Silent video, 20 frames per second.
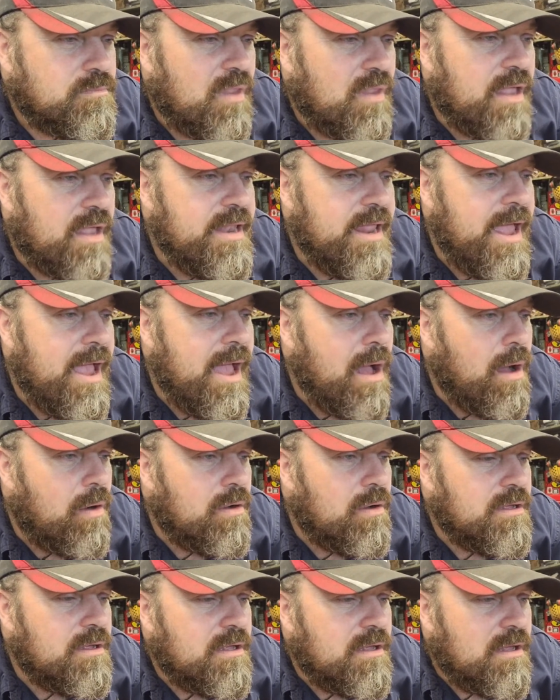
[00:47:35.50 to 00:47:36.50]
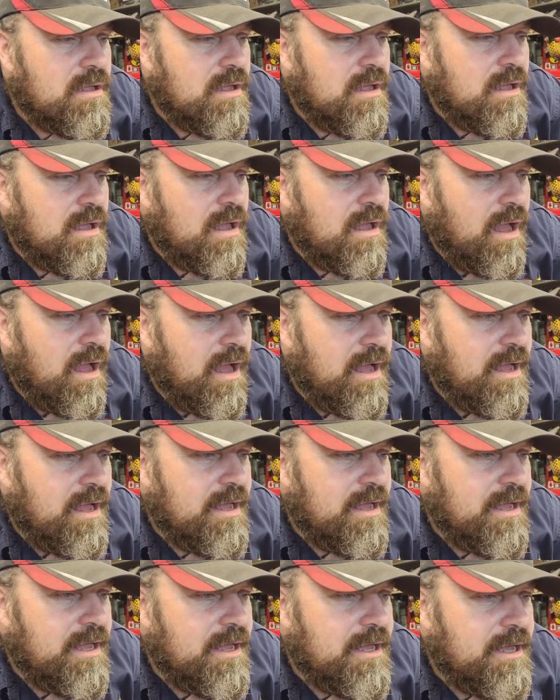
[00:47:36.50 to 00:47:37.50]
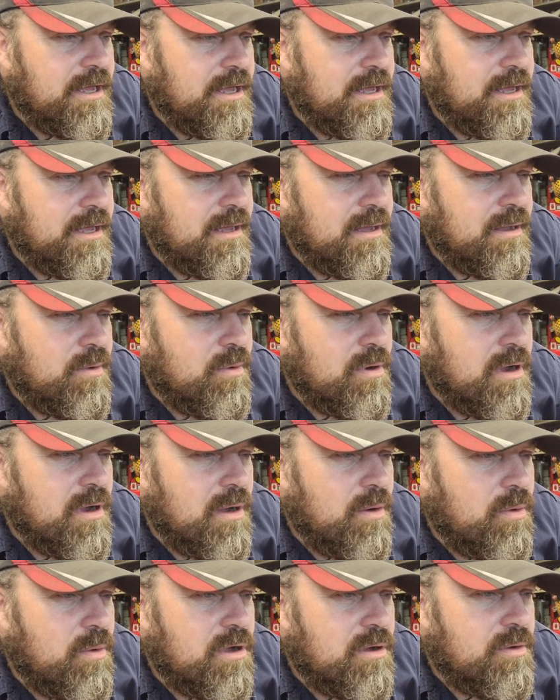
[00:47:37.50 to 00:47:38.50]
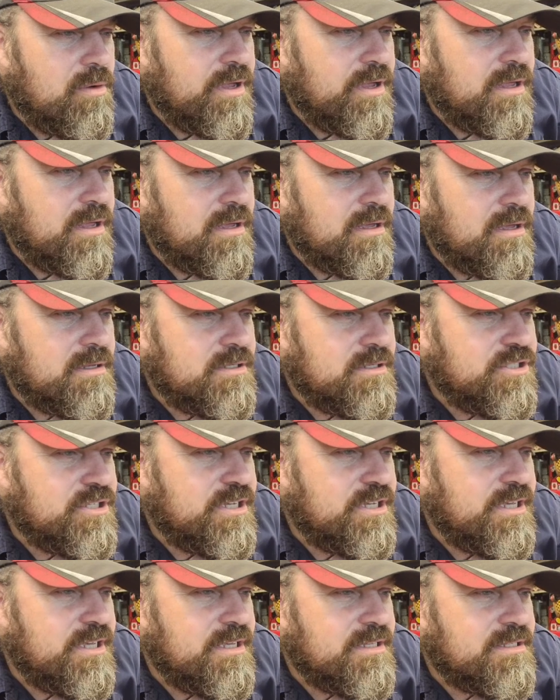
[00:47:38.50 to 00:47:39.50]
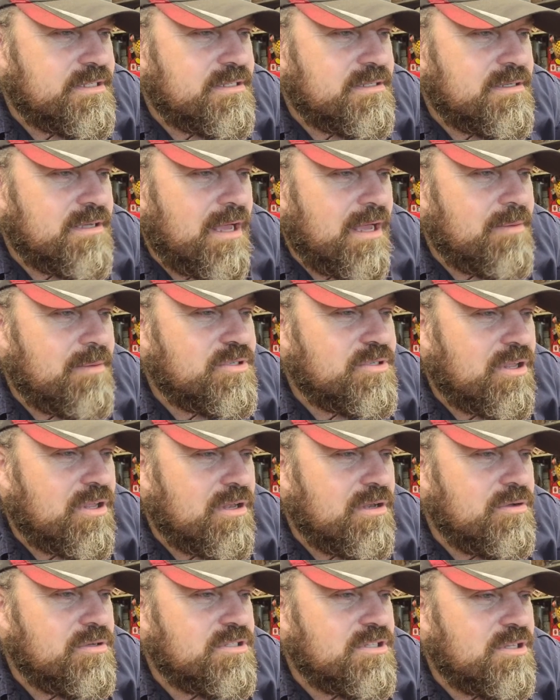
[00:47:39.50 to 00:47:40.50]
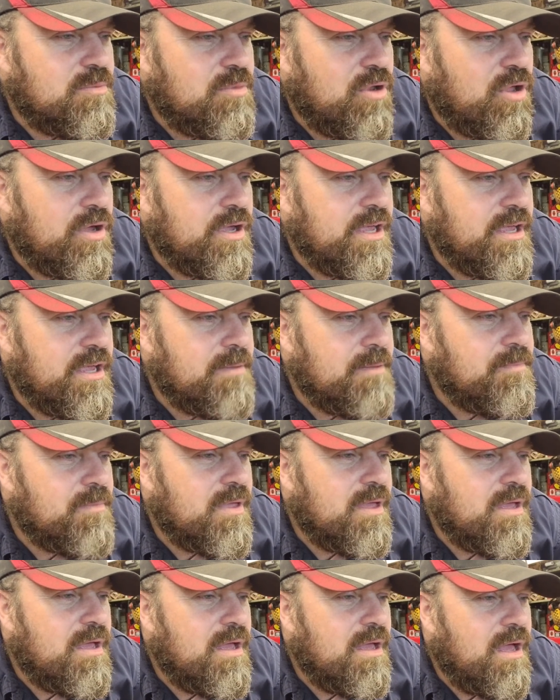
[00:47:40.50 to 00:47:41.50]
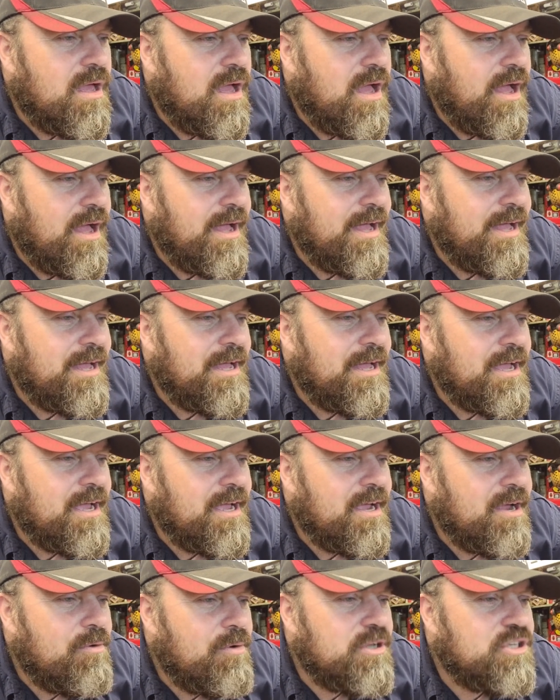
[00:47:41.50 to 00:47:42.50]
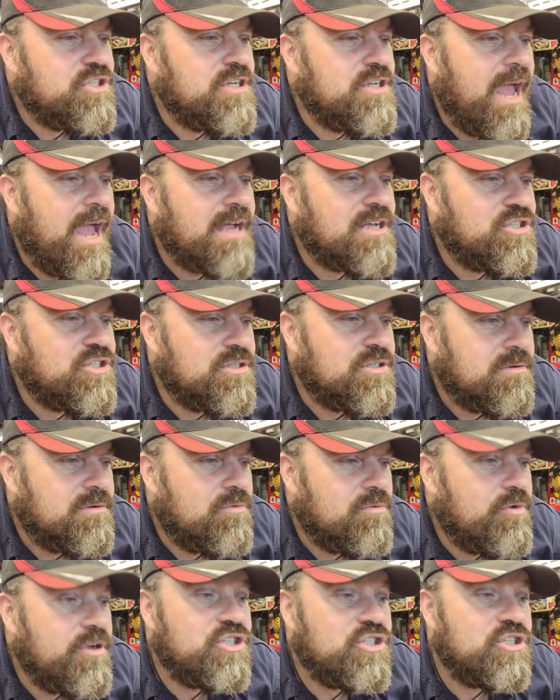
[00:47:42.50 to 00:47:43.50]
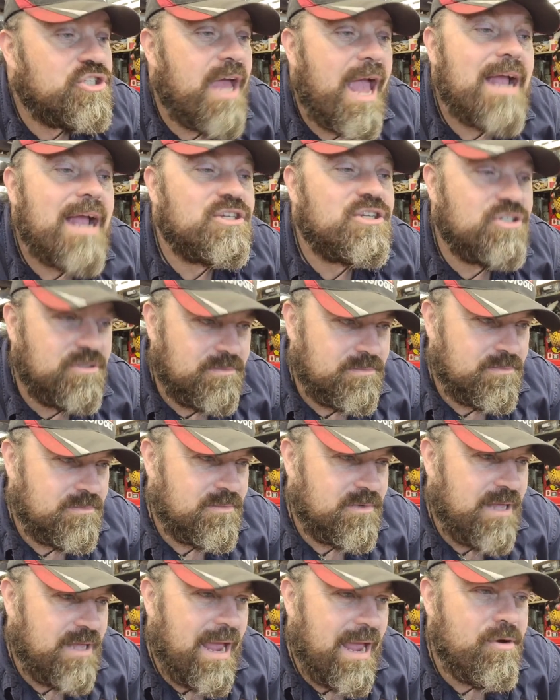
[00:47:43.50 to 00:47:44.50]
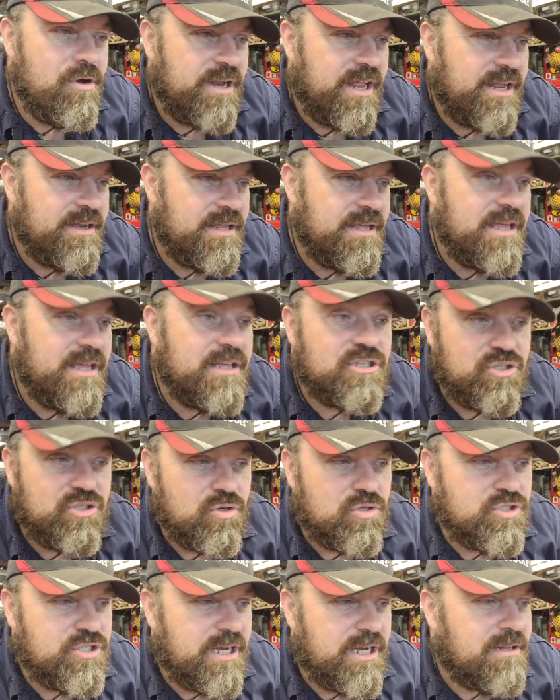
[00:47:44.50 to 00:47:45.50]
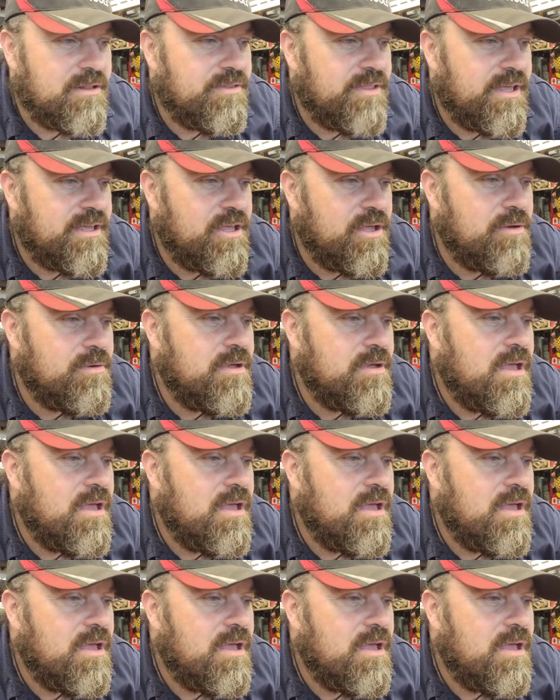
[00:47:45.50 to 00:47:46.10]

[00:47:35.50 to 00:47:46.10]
Now, where were we? Jeez, I'm sort of losing the plot here. Richard Action. Carry on, Andy. It's your channel. Thank you.